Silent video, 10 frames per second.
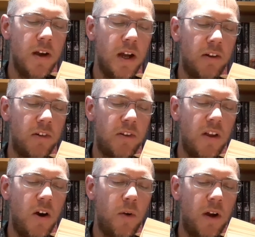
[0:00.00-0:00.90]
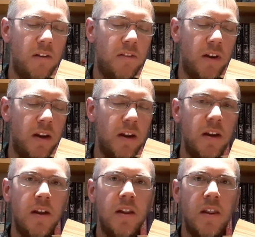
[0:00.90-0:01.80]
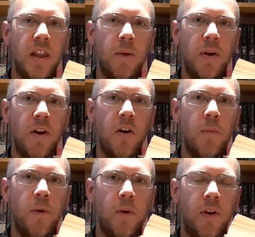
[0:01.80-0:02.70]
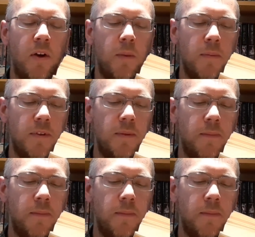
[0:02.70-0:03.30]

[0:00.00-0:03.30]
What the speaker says: and across the whole country there were no more gnomes.